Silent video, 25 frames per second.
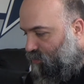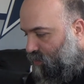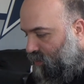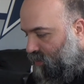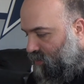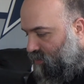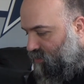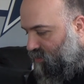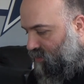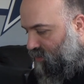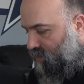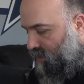
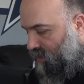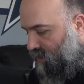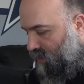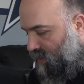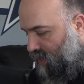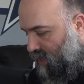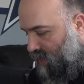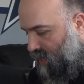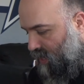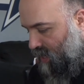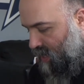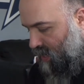wheels on,
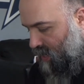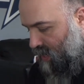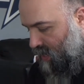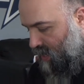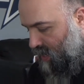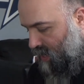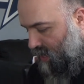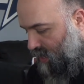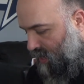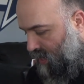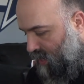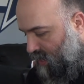
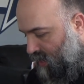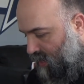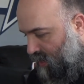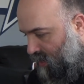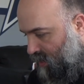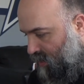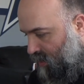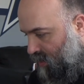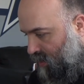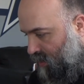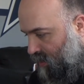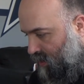
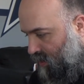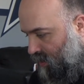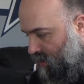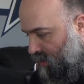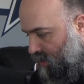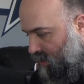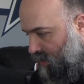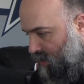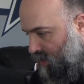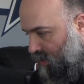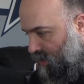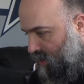and
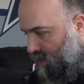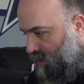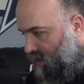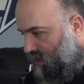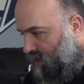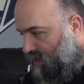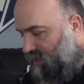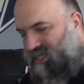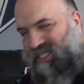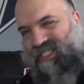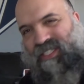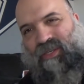
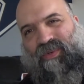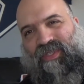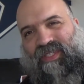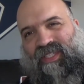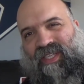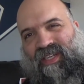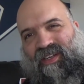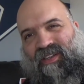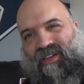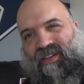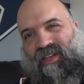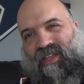see what
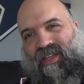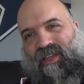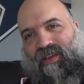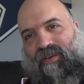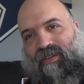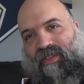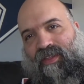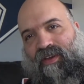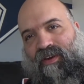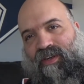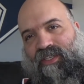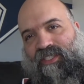they look like
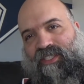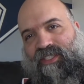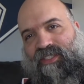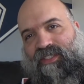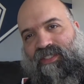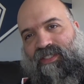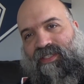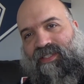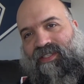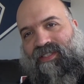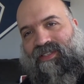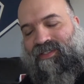on the
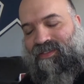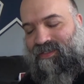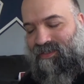RGT.